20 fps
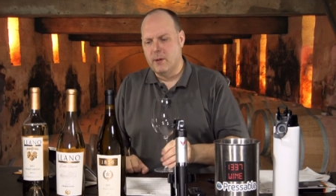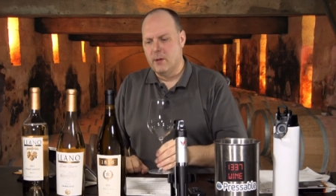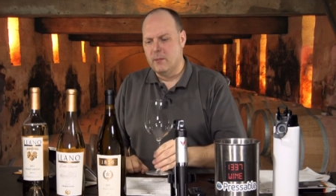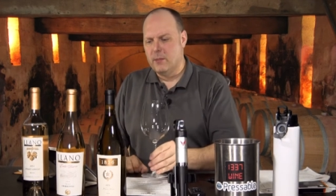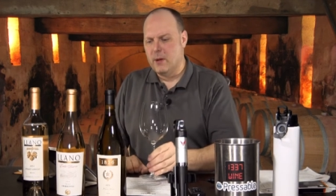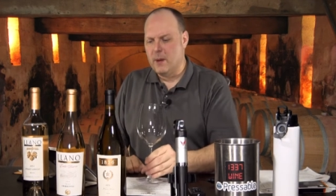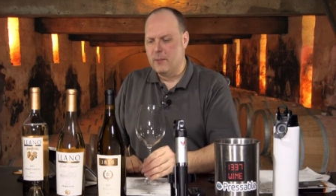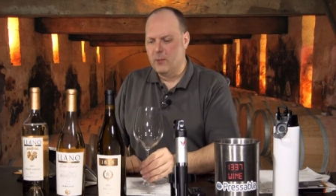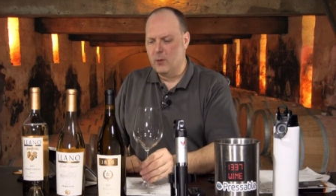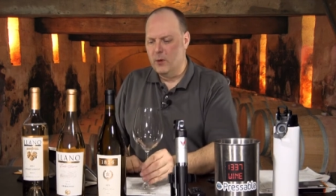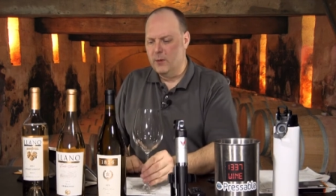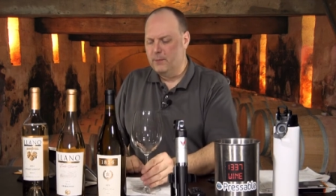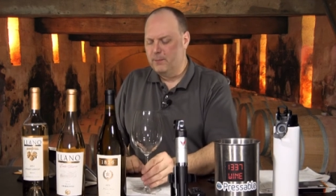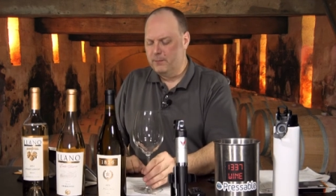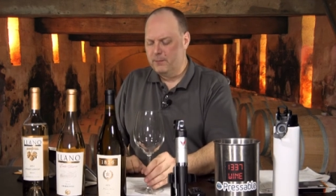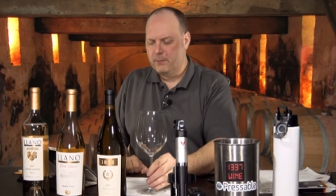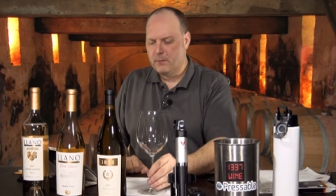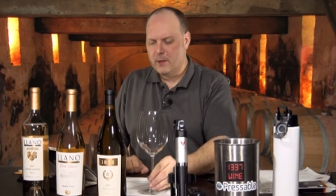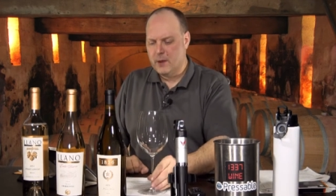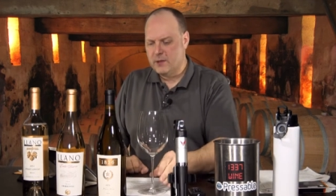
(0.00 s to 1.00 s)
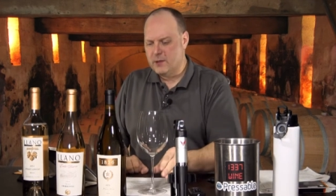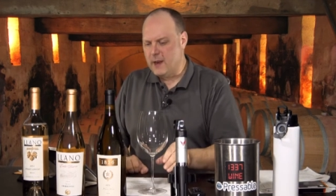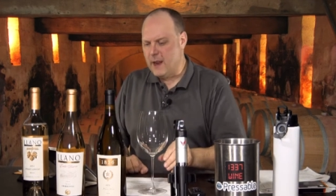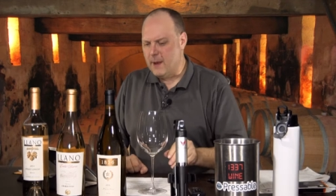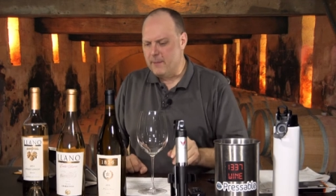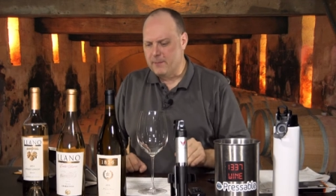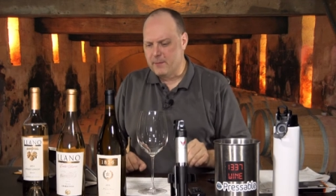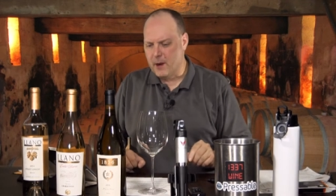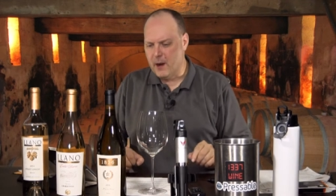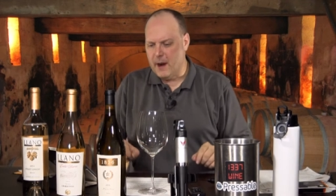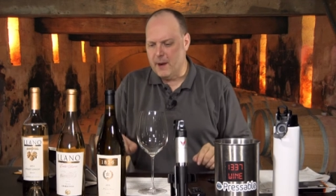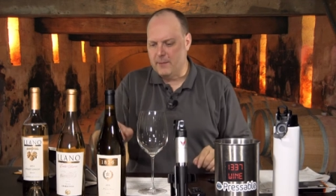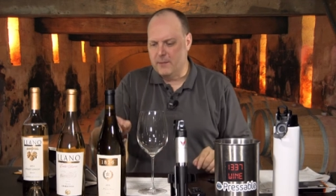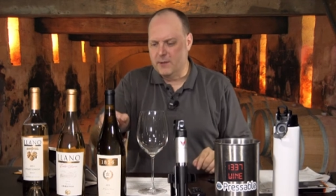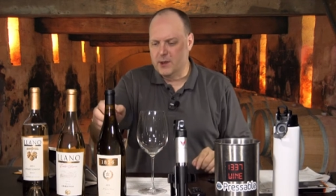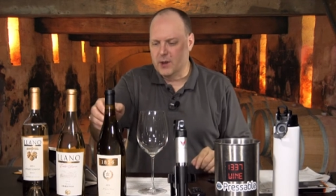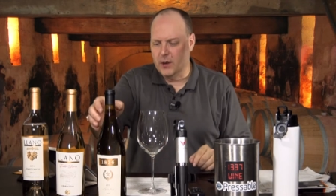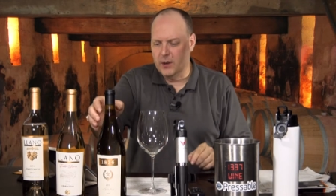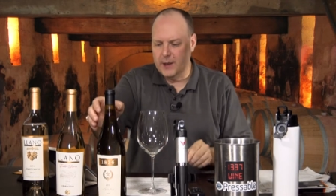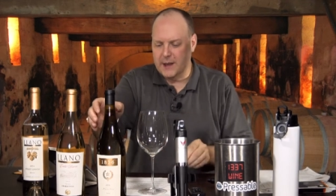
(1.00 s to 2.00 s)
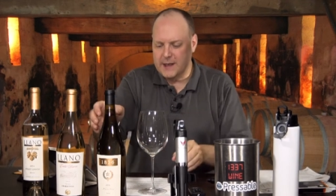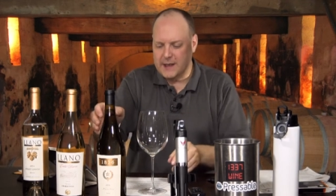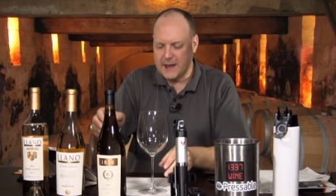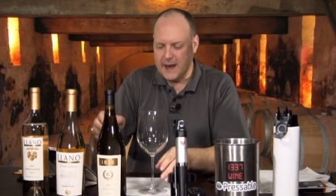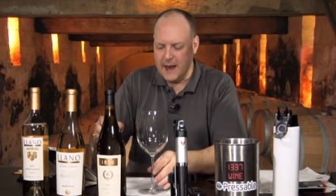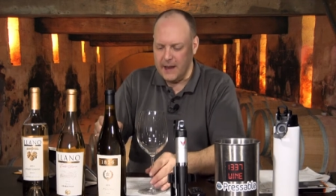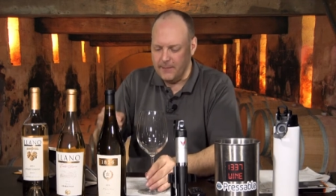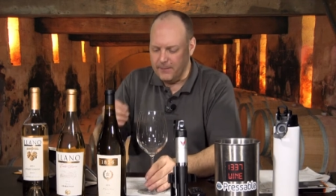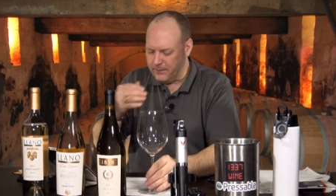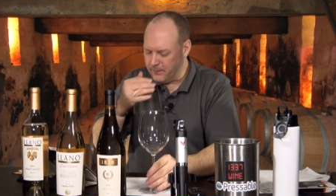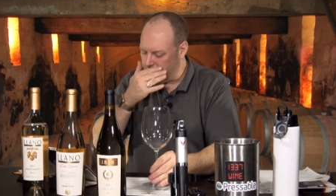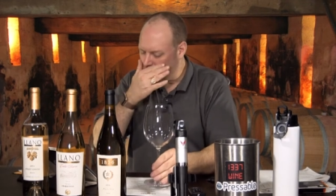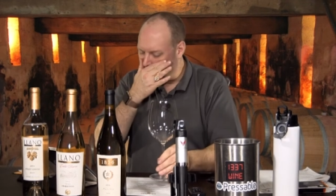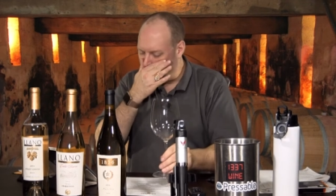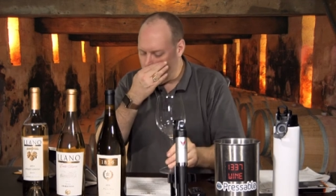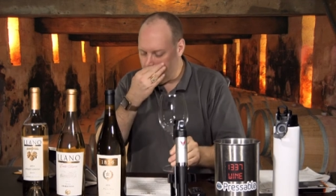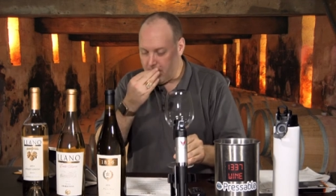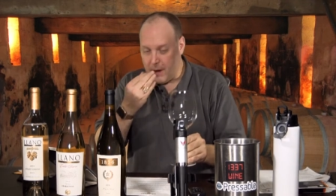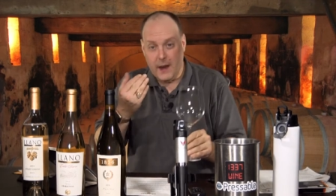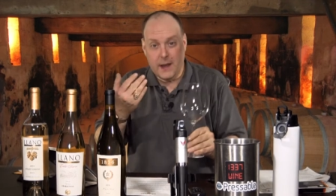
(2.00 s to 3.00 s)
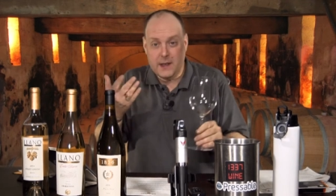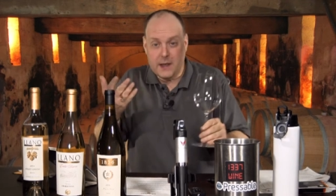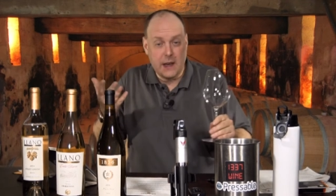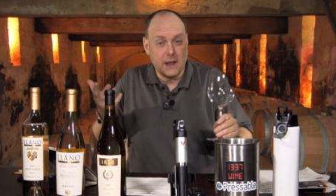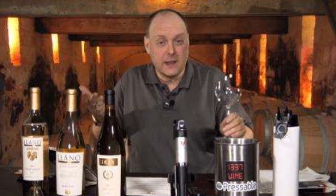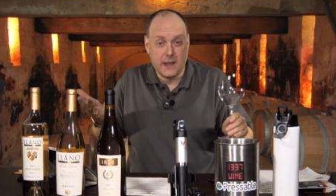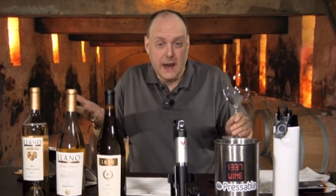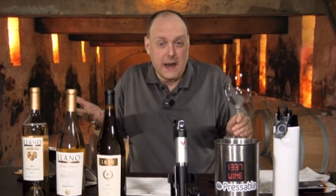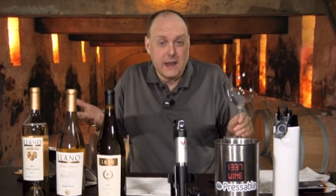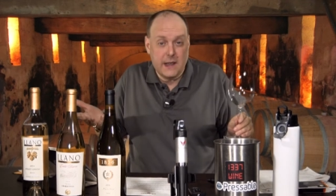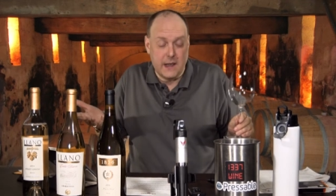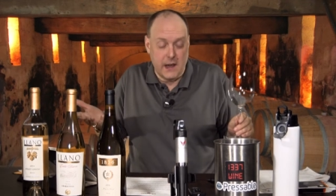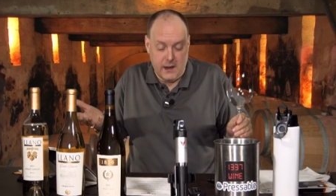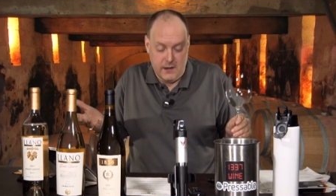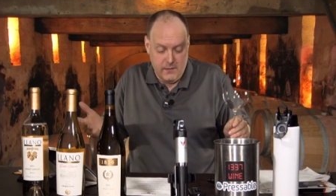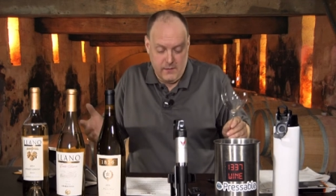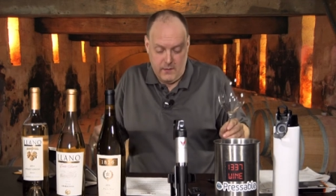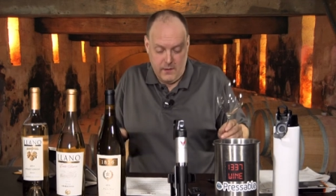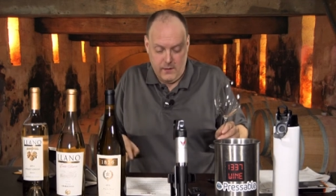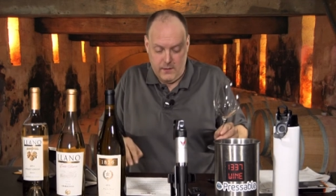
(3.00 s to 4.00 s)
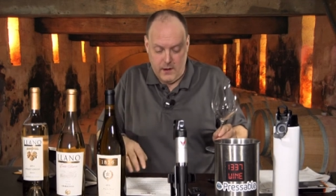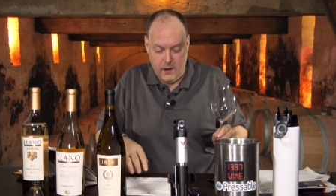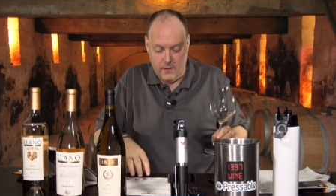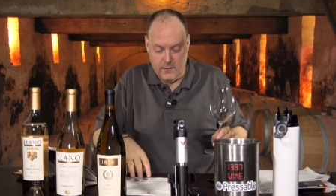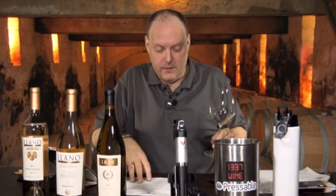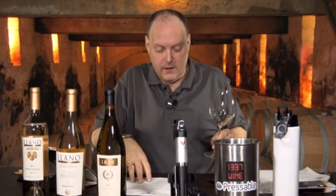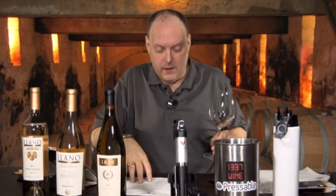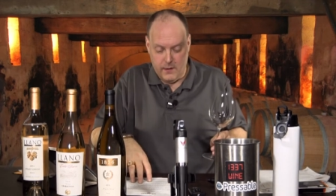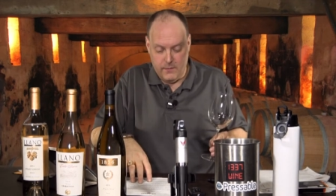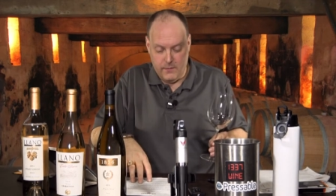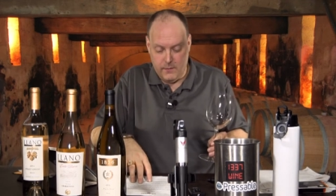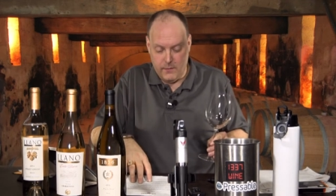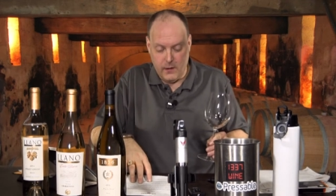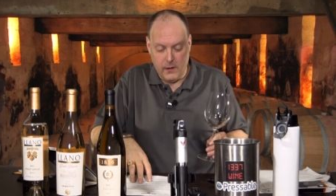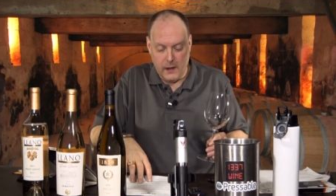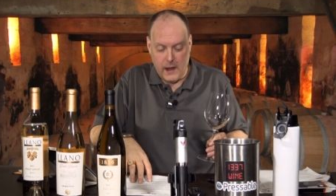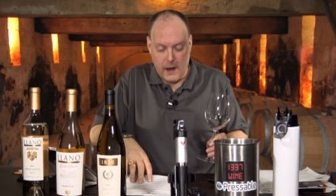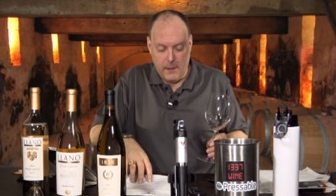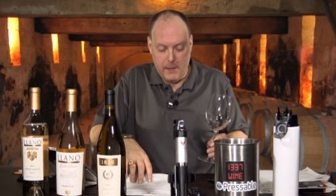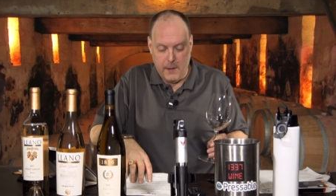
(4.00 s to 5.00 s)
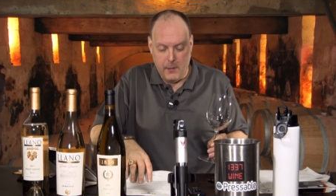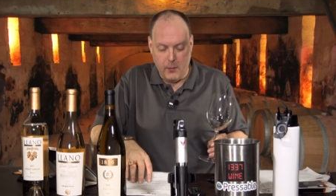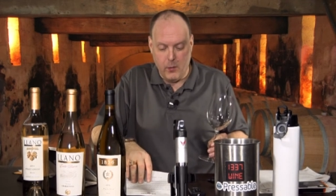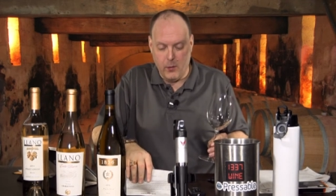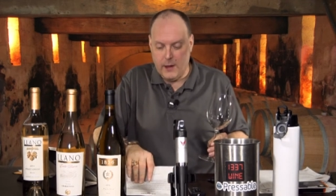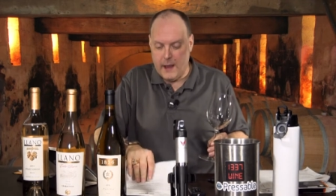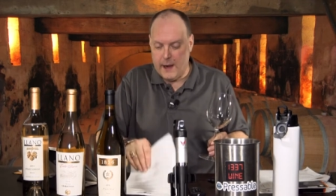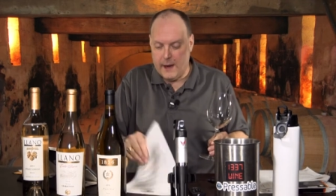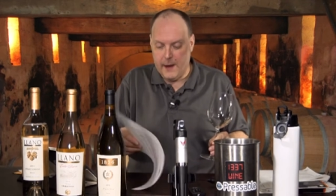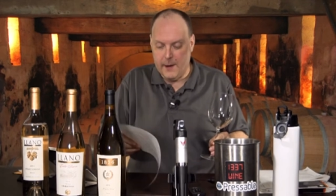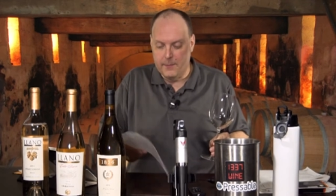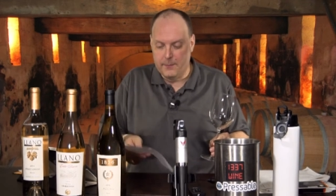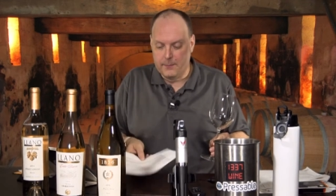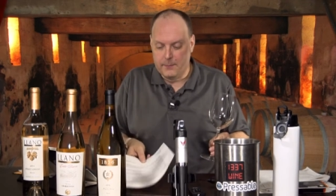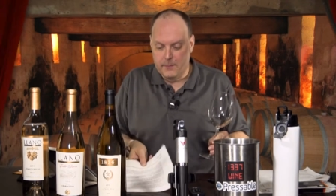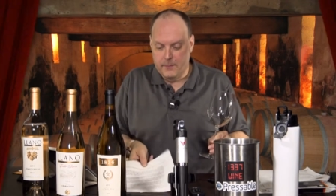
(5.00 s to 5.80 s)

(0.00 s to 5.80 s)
burnt popcorn. So yeah, all right, so let's get it's it's tasty. You know, a lot of people will like it.